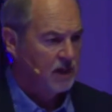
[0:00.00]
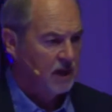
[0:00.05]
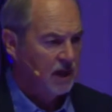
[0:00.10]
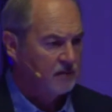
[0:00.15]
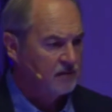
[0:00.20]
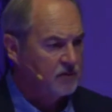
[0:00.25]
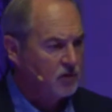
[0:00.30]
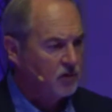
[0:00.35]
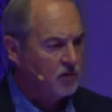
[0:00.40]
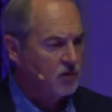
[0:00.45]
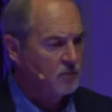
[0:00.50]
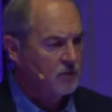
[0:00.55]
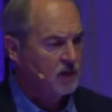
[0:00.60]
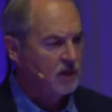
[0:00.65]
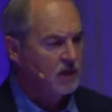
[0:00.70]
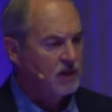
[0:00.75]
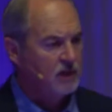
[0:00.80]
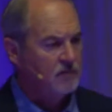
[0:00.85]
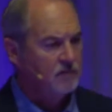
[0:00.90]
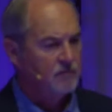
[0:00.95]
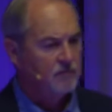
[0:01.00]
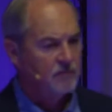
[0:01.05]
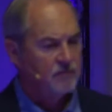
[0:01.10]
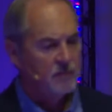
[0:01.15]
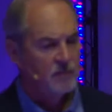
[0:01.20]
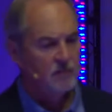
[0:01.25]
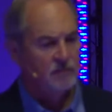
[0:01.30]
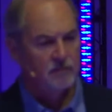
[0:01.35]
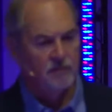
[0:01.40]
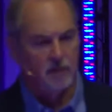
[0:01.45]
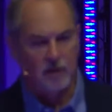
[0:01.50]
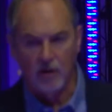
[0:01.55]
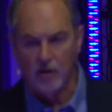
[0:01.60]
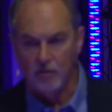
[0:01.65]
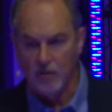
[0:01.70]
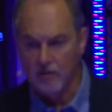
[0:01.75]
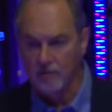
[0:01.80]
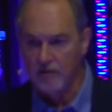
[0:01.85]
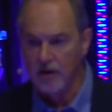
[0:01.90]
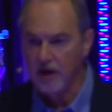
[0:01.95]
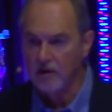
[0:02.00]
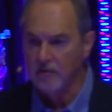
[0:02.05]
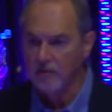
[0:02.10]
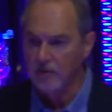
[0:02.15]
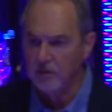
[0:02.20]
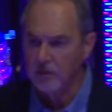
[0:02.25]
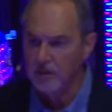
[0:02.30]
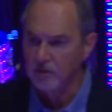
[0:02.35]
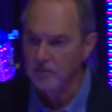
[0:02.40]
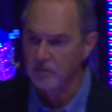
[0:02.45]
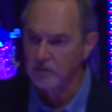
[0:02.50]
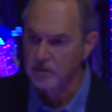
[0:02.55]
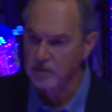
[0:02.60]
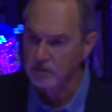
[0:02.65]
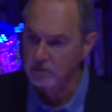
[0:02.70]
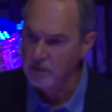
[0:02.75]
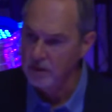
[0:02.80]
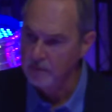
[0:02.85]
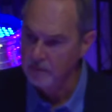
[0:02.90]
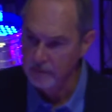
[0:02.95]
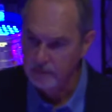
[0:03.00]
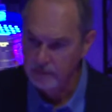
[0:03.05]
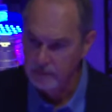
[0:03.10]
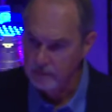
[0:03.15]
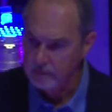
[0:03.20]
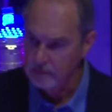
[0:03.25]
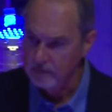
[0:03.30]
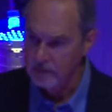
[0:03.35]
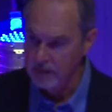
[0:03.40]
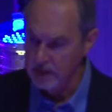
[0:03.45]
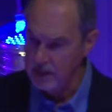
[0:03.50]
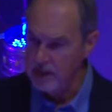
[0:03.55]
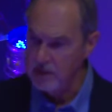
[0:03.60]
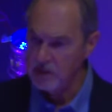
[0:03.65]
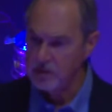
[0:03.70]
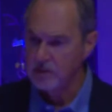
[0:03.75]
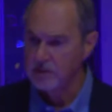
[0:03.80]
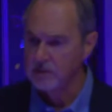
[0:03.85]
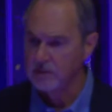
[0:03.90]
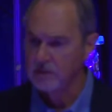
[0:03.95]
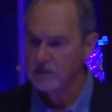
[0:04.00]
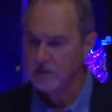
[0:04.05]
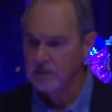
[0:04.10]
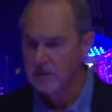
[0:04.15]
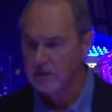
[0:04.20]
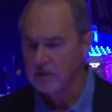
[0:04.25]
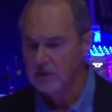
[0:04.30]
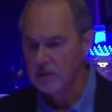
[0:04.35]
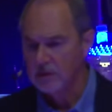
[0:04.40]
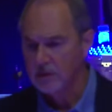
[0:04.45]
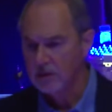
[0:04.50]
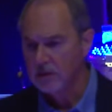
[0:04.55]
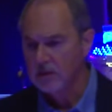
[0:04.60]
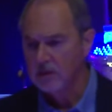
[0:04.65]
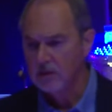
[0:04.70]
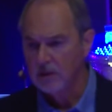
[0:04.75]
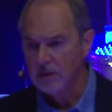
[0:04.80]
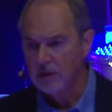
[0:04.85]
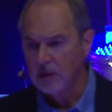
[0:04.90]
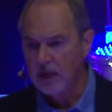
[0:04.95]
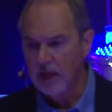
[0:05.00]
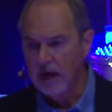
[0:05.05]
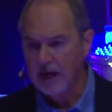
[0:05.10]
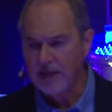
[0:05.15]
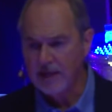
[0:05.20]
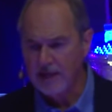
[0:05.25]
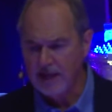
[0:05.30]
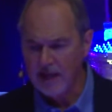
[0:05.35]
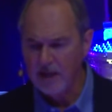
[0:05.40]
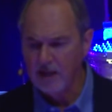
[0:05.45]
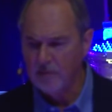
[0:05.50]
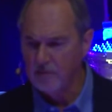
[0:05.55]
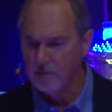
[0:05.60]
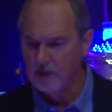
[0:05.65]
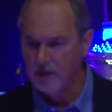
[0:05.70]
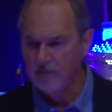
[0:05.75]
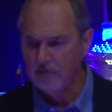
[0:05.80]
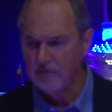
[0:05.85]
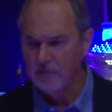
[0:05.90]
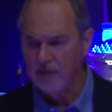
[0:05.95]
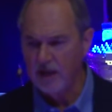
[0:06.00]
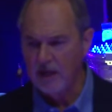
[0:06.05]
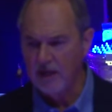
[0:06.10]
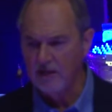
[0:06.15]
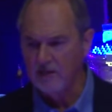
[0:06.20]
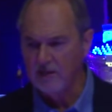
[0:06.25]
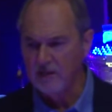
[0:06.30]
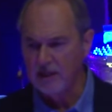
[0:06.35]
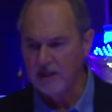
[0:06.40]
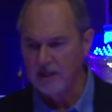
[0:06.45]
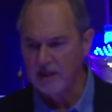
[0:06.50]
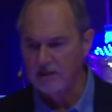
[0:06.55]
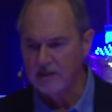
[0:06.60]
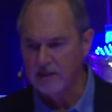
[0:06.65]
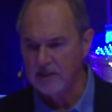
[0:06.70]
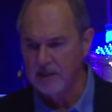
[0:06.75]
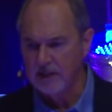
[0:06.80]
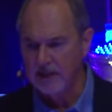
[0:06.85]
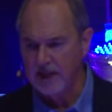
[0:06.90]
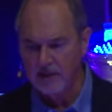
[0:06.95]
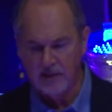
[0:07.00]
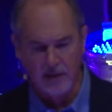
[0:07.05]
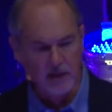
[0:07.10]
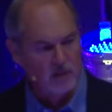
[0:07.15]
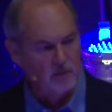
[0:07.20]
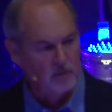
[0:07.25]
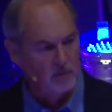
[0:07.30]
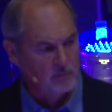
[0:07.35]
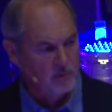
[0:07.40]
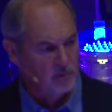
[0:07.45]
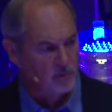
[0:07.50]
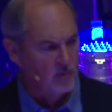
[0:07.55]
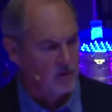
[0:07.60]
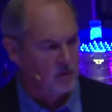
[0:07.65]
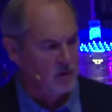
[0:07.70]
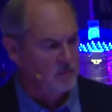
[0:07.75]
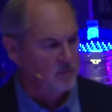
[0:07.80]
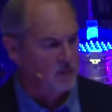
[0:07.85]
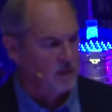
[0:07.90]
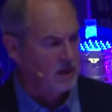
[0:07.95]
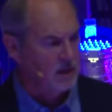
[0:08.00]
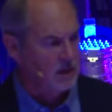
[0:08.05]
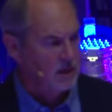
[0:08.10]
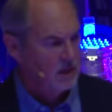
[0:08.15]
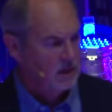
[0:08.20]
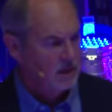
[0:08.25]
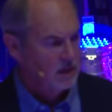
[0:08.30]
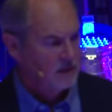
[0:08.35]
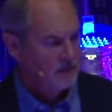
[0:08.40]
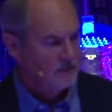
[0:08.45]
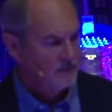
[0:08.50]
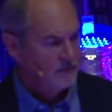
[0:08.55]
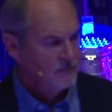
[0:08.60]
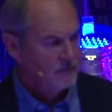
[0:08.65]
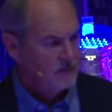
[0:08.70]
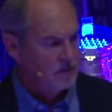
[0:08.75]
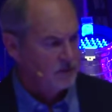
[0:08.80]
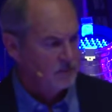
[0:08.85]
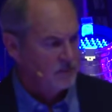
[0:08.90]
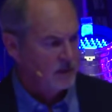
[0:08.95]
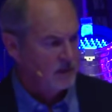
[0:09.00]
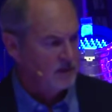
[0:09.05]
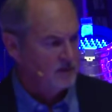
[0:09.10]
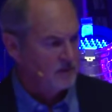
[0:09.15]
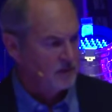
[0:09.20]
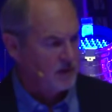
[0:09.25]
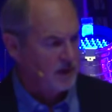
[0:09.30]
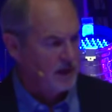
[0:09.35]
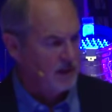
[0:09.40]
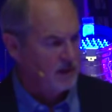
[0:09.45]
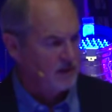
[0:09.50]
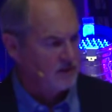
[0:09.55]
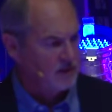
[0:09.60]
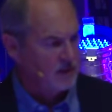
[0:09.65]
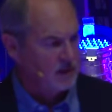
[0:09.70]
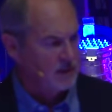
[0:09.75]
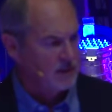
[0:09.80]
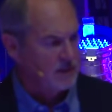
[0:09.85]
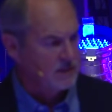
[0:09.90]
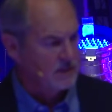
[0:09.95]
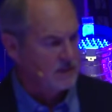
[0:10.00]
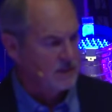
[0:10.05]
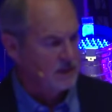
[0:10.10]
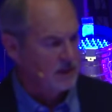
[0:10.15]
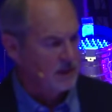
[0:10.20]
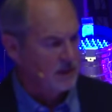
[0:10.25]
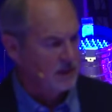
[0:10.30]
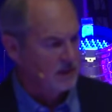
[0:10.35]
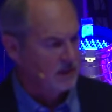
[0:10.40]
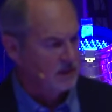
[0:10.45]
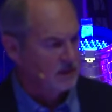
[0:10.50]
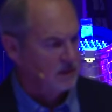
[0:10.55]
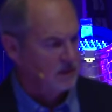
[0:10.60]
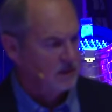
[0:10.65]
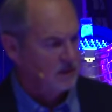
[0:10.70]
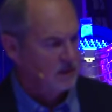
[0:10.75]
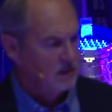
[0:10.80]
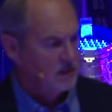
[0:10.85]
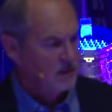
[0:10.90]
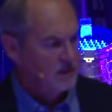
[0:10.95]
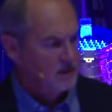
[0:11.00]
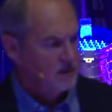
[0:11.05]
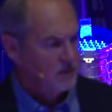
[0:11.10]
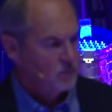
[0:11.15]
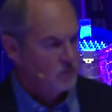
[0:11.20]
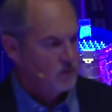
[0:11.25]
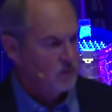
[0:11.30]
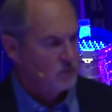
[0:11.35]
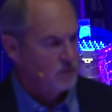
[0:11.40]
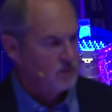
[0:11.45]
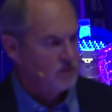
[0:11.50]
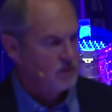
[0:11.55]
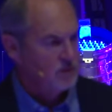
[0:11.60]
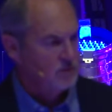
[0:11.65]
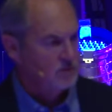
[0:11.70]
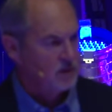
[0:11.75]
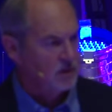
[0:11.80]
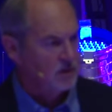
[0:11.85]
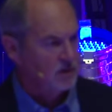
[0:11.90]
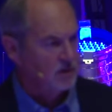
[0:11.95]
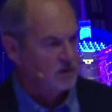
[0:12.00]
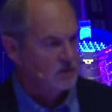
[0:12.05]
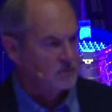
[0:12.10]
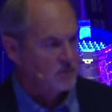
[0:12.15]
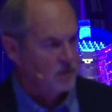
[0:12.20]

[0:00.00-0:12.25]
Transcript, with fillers: I've got to believe for a revival that will sweep the nations. I cannot believe for anything less than that. I think it would be wrong of me to believe for anything less than that when we see what God has